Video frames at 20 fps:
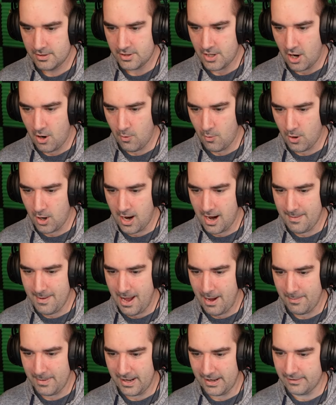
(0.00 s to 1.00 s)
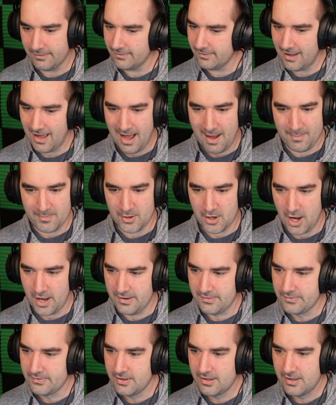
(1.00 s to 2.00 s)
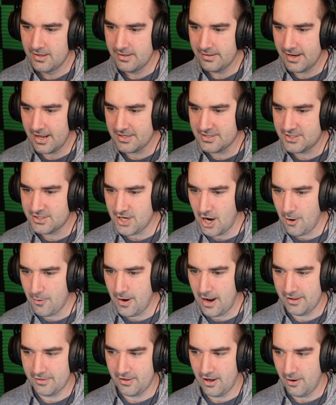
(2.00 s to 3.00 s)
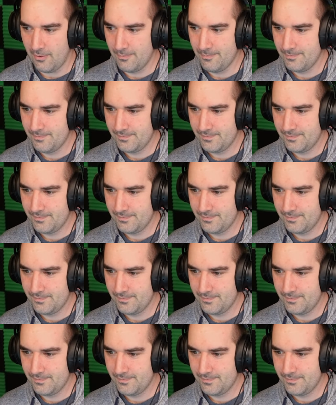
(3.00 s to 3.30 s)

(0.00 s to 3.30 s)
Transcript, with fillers: Don't worry about me. I'm good. Nice donut, though.